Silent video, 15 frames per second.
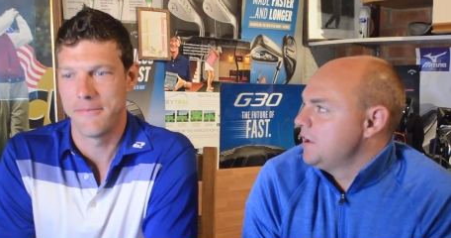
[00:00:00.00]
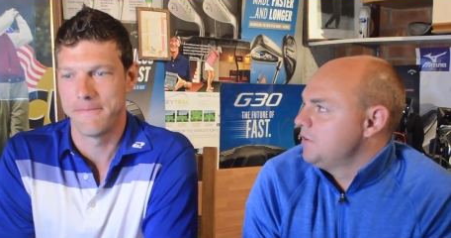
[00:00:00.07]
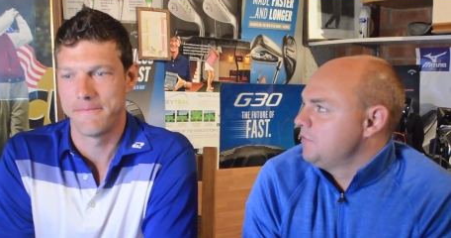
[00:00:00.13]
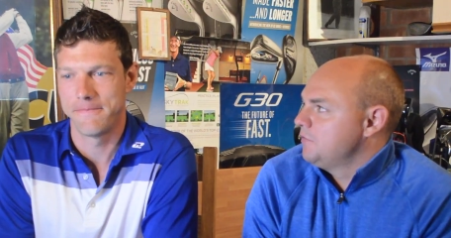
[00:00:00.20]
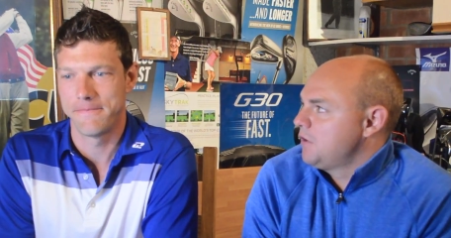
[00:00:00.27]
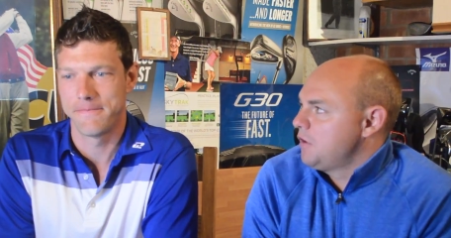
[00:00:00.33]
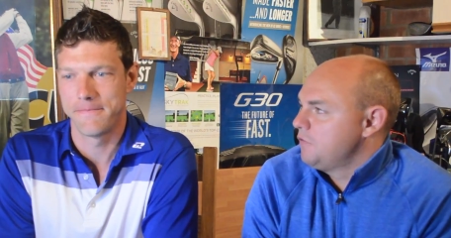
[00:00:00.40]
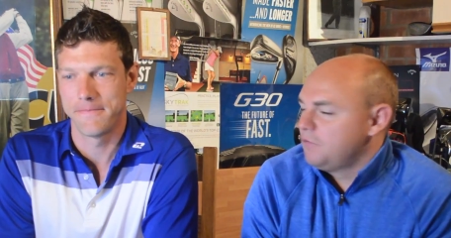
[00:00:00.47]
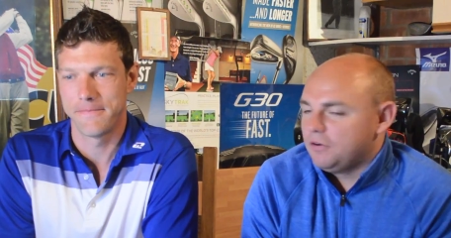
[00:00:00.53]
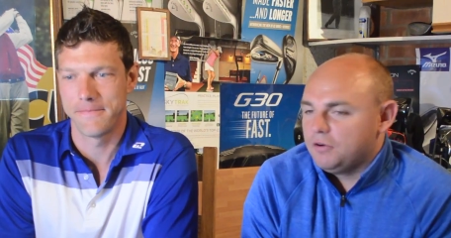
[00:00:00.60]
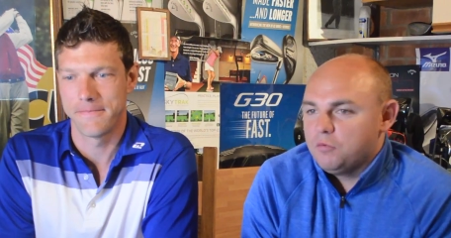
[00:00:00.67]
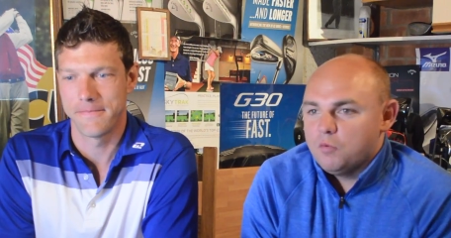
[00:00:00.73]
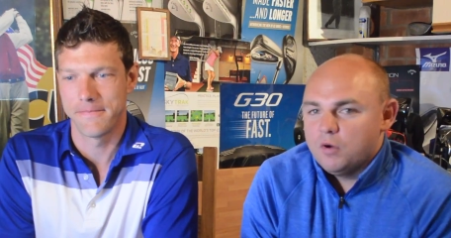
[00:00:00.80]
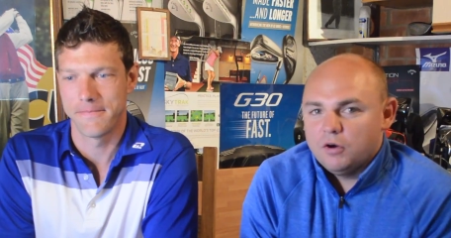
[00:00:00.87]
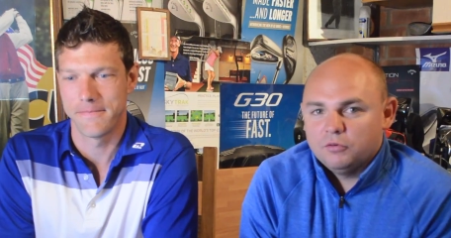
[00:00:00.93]
Speaker 1: yeah. A, a,
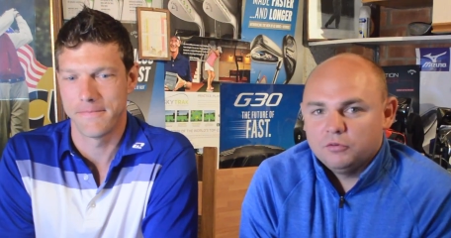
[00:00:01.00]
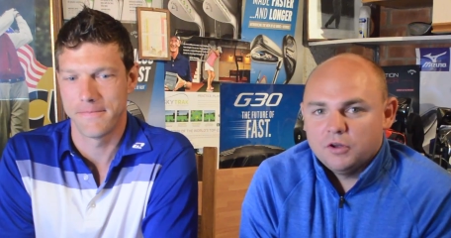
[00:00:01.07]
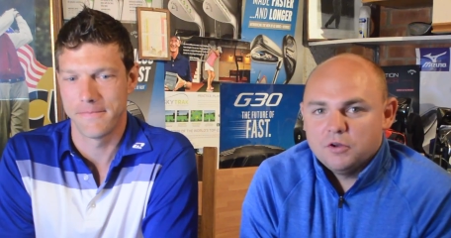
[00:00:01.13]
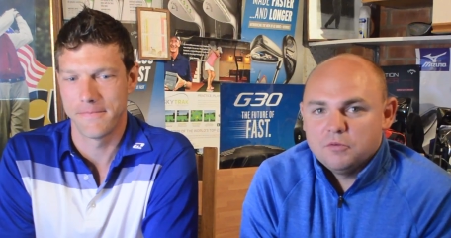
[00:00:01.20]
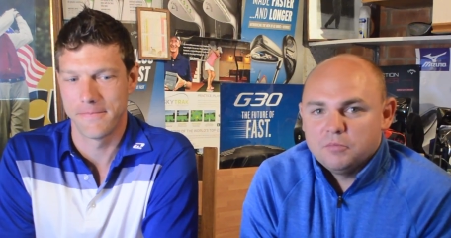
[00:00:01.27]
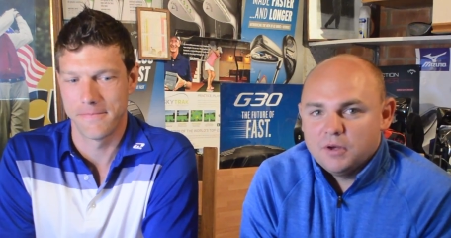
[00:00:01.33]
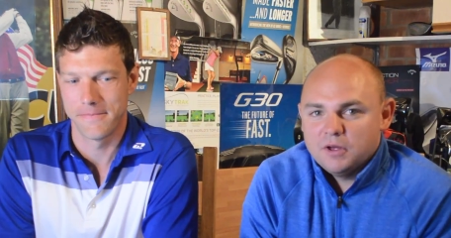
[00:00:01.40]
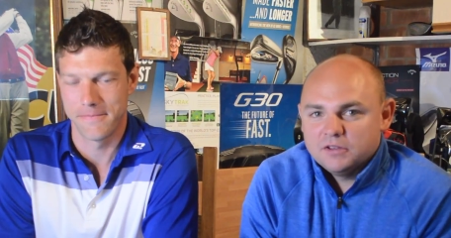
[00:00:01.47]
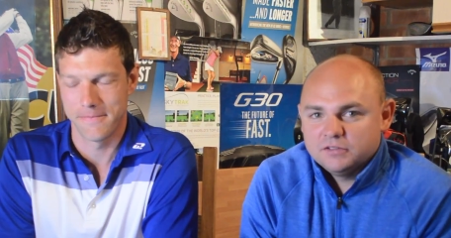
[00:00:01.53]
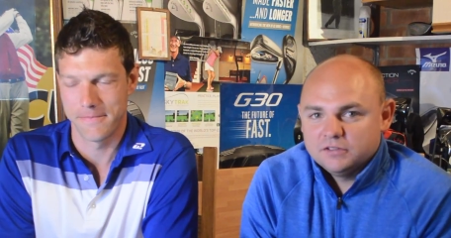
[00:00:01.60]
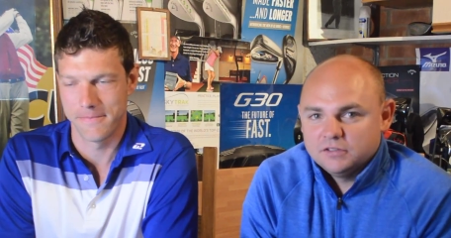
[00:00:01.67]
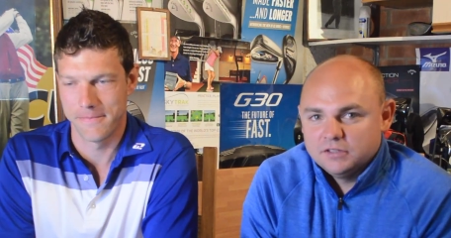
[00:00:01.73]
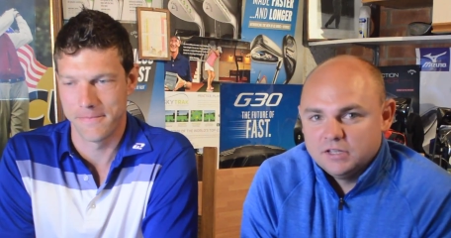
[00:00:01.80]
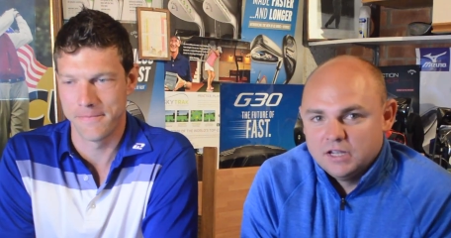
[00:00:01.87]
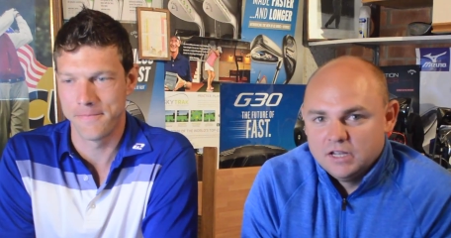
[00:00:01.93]
very well known
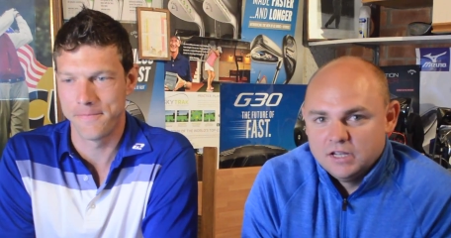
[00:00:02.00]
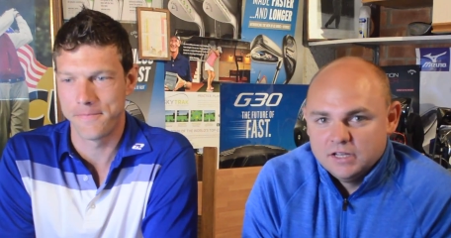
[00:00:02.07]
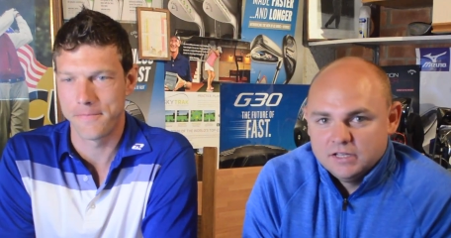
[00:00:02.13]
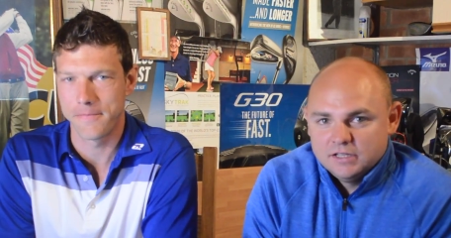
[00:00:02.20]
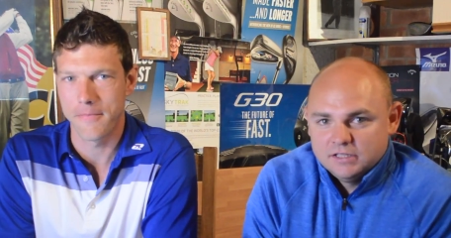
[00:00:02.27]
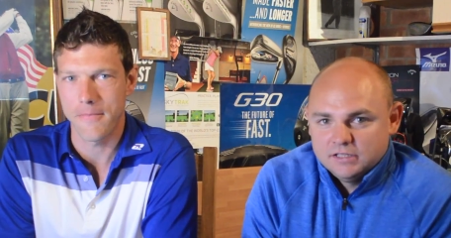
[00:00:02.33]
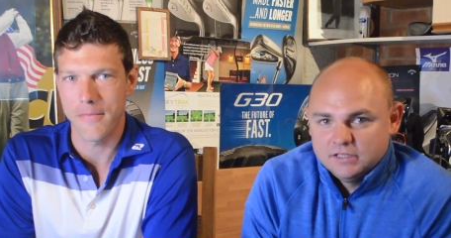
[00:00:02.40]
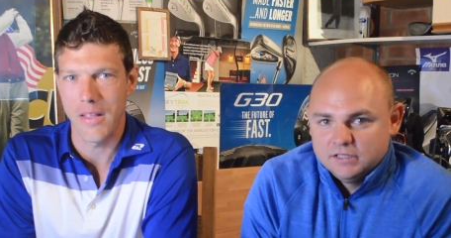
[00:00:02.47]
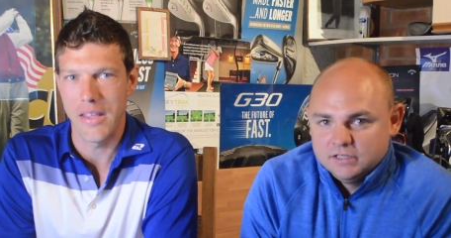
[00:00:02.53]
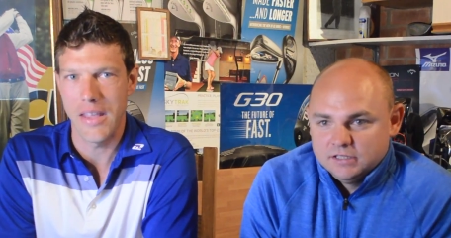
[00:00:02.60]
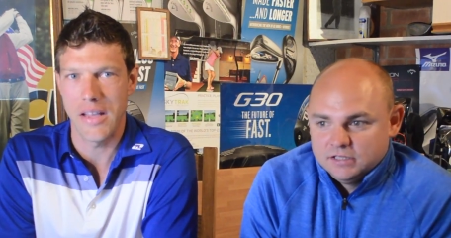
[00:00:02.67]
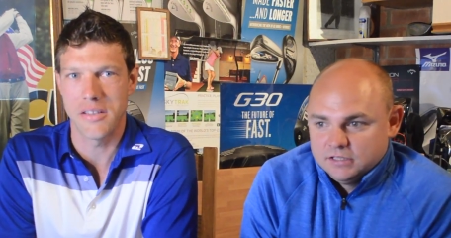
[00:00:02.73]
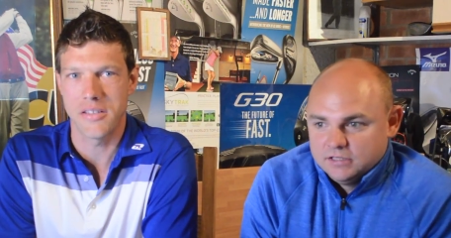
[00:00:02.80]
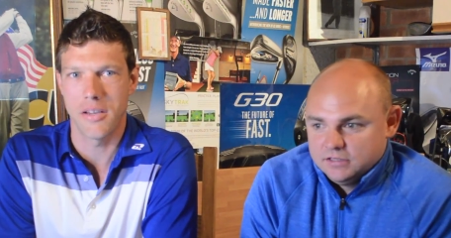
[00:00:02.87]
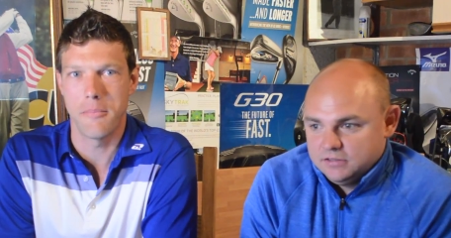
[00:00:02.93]
person.
Speaker 2: Mm.
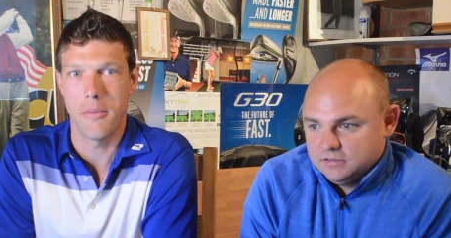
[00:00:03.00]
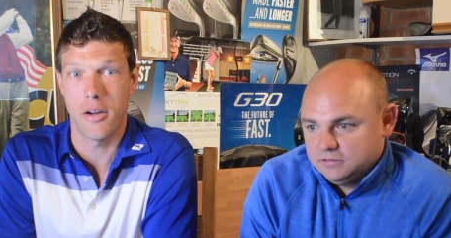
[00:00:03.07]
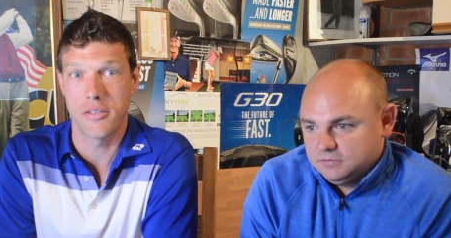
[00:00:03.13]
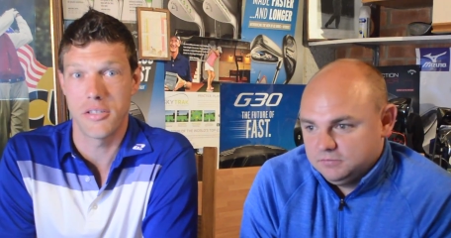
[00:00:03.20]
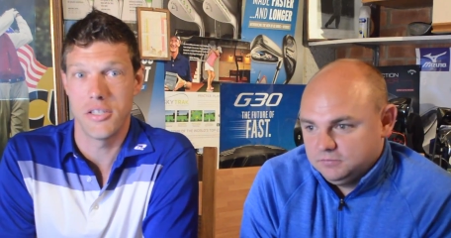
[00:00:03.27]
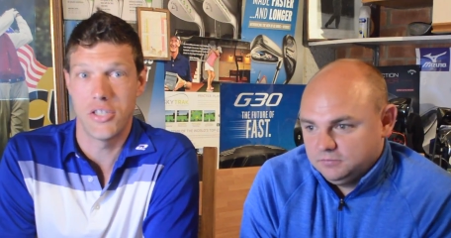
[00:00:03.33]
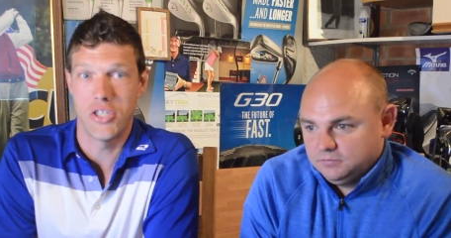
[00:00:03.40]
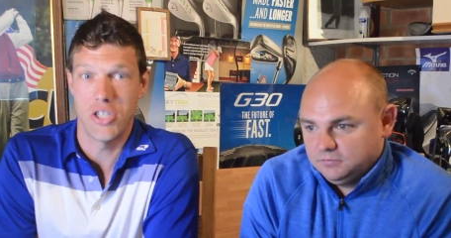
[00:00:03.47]
Yeah, so Martin